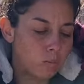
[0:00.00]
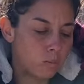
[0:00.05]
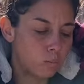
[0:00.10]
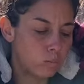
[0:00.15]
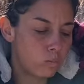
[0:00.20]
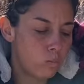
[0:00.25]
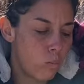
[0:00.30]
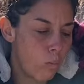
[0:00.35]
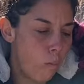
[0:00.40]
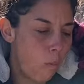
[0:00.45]
And
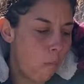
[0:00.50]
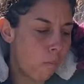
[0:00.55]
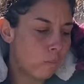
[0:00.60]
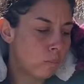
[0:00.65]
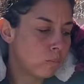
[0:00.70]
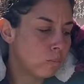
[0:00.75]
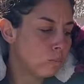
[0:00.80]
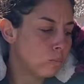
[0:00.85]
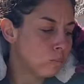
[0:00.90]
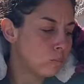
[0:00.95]
since
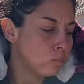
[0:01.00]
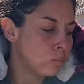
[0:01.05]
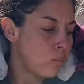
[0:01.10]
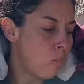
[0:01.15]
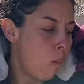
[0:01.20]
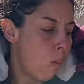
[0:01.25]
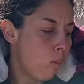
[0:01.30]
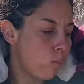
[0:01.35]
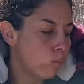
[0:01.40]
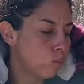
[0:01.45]
you've been
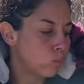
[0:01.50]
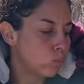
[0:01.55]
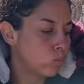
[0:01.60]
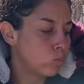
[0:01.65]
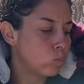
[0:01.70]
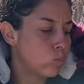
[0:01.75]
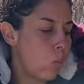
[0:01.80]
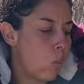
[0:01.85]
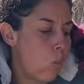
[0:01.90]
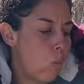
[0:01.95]

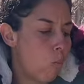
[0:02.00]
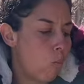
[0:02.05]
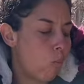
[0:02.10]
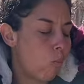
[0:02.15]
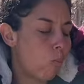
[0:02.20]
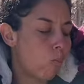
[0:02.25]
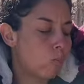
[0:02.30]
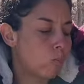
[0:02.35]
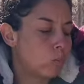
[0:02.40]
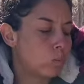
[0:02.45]
homeless
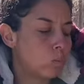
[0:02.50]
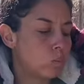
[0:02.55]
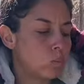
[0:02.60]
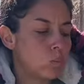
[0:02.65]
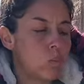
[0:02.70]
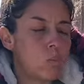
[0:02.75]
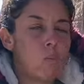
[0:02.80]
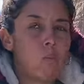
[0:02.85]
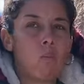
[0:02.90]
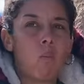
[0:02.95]
within the
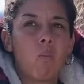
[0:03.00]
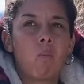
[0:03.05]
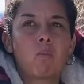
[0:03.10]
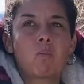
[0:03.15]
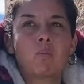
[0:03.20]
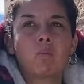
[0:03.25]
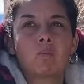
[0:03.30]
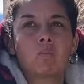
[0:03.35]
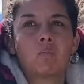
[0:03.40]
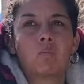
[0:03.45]
4
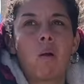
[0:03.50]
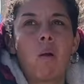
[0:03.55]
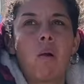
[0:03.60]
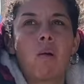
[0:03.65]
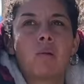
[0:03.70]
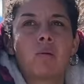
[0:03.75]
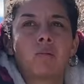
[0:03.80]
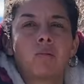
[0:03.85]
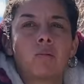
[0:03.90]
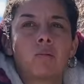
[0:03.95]

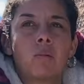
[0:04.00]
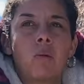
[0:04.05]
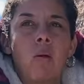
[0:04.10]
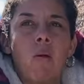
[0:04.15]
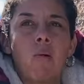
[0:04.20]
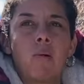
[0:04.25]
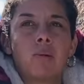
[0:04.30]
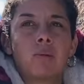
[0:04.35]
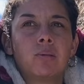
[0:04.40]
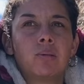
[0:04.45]
years,
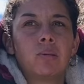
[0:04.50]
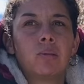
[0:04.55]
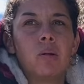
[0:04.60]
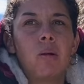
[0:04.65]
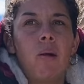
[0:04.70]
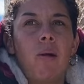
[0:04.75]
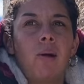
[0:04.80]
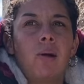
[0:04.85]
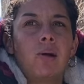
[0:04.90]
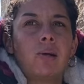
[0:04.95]

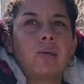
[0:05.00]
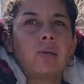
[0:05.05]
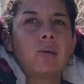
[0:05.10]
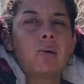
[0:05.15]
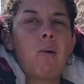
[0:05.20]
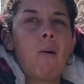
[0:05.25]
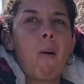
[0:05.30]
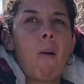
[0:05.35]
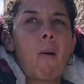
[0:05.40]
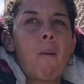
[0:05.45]
how's
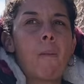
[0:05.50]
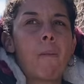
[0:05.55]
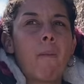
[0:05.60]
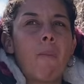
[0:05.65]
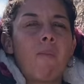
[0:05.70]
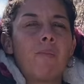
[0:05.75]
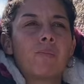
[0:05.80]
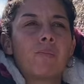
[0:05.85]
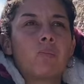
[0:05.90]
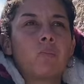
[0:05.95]
that been
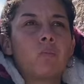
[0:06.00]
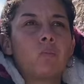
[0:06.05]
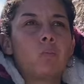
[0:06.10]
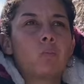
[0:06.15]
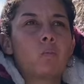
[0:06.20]
for you?